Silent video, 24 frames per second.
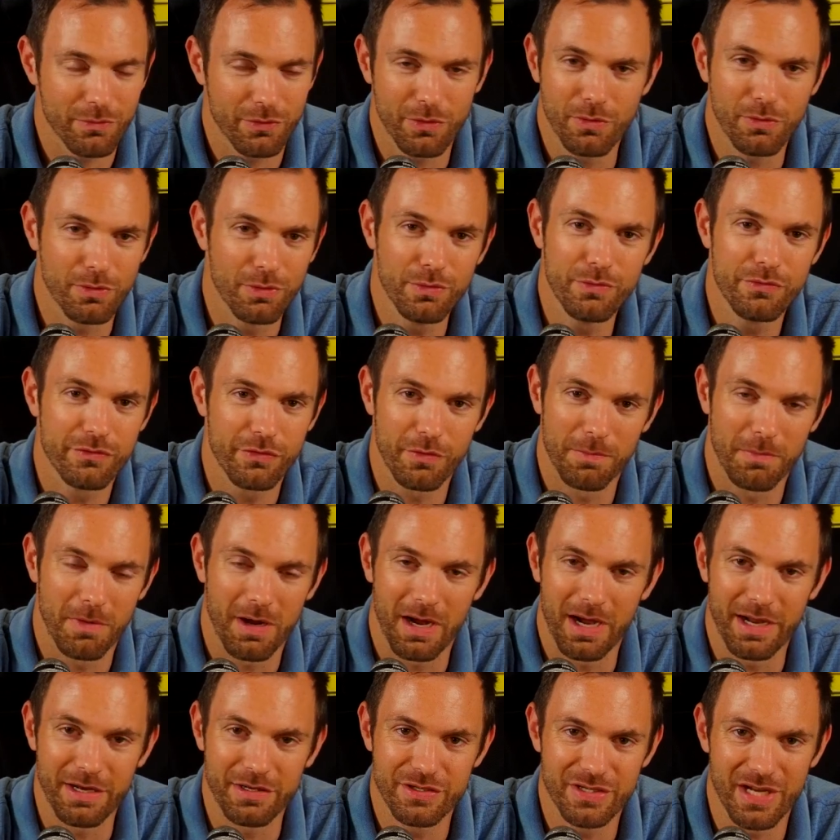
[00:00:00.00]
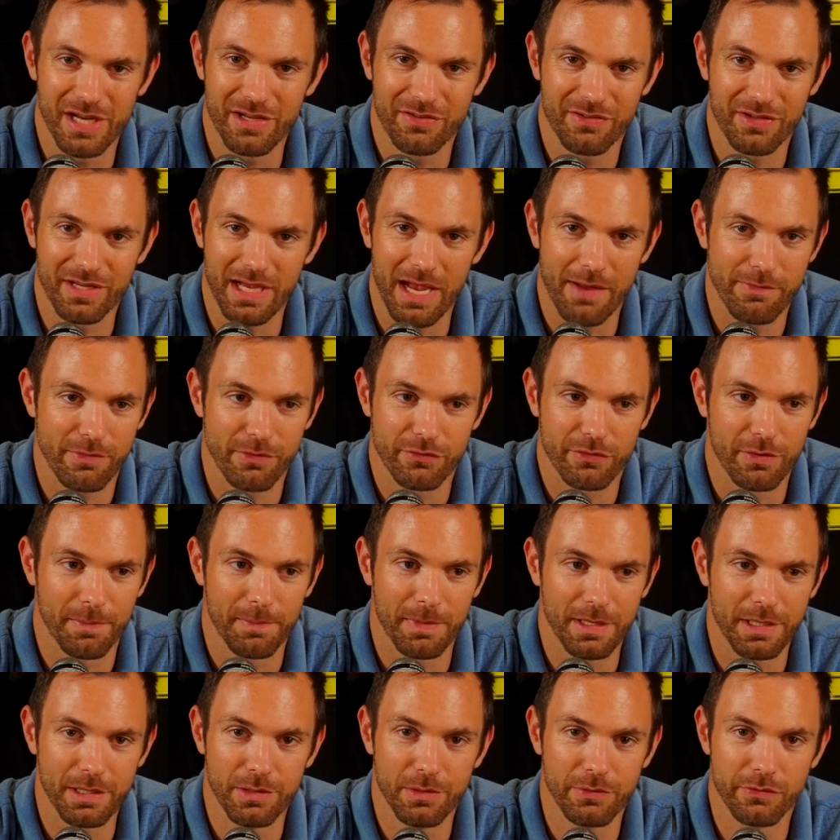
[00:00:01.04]
Don't lose your mind chasing after
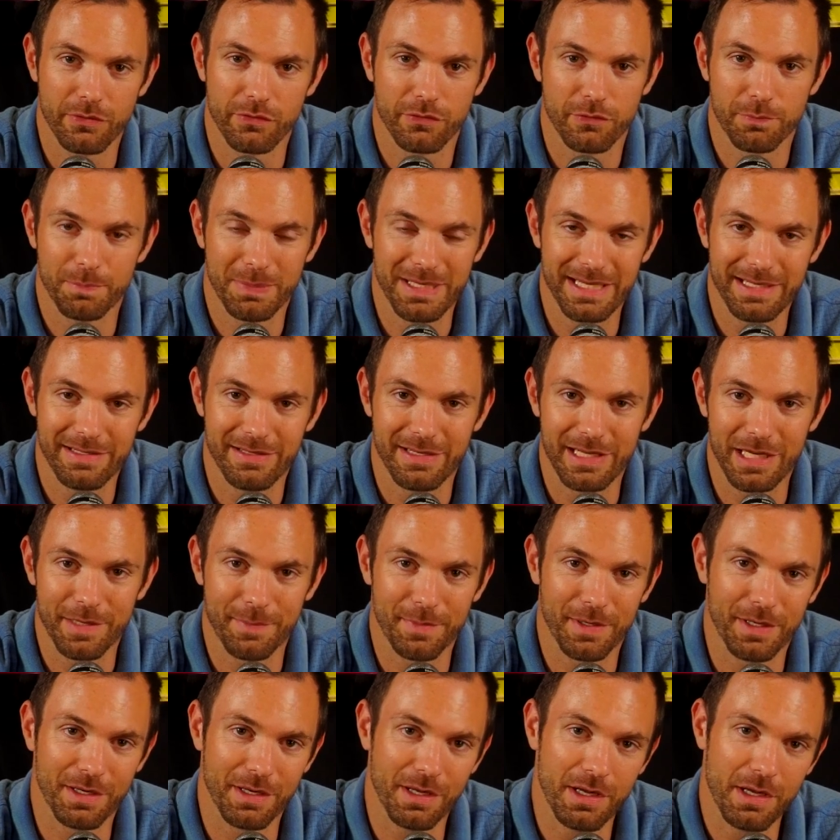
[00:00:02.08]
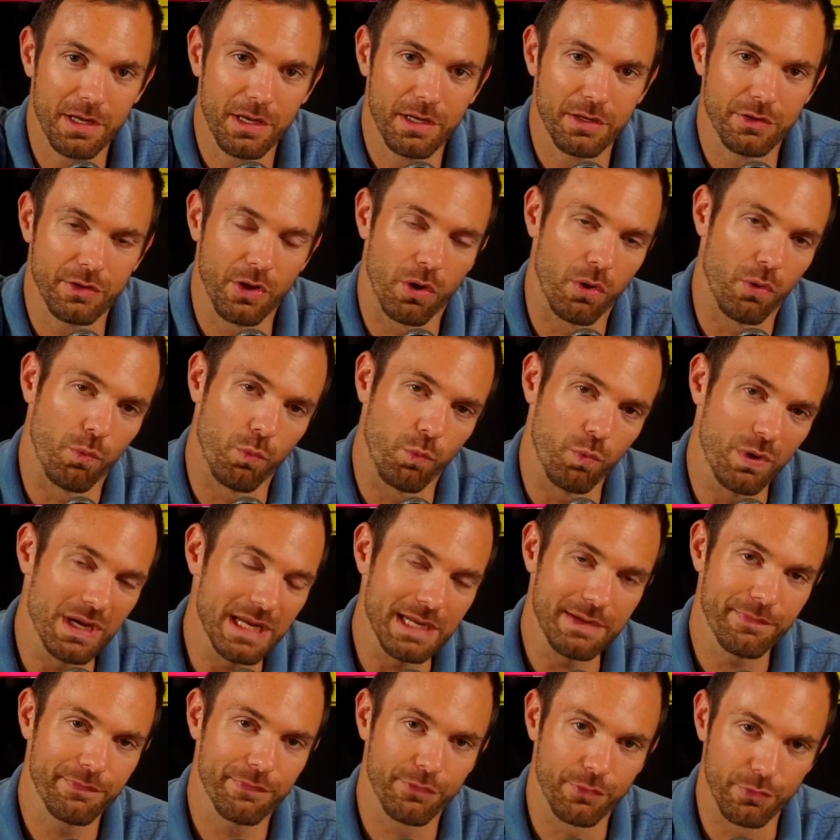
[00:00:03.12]
somebody who's a speed demon. Don't
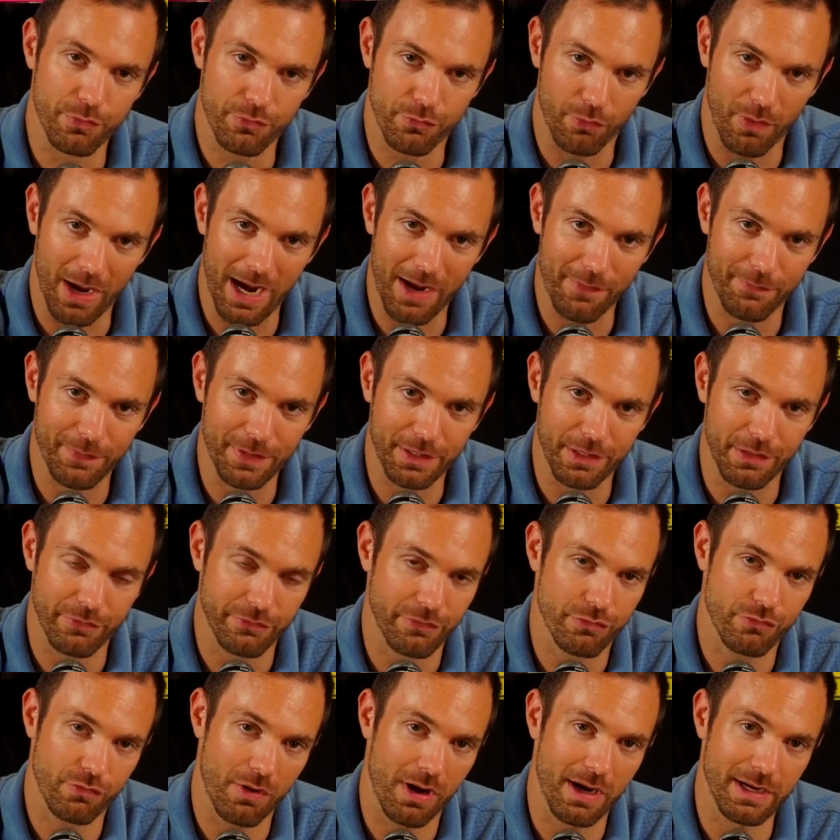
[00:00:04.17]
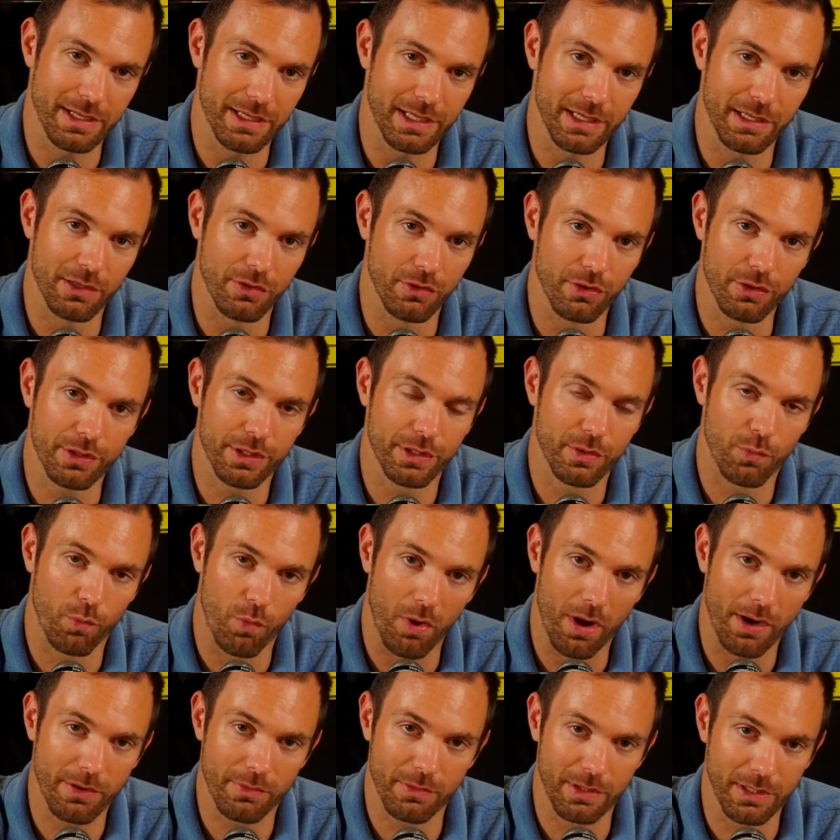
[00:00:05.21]
weave through traffic because you're trying to get a look in a
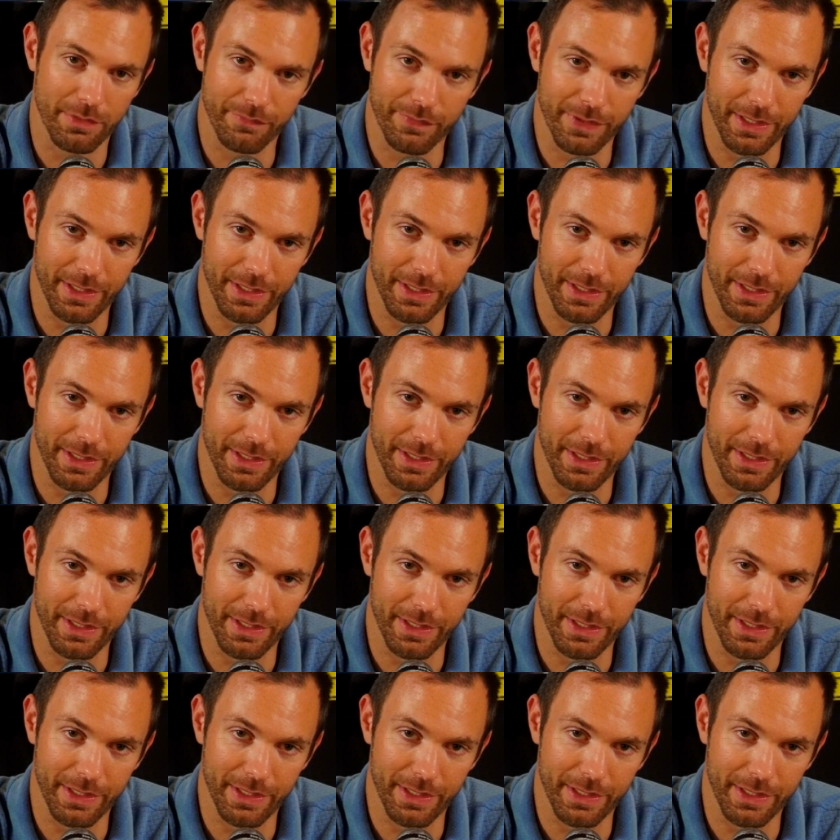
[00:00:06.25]
wandering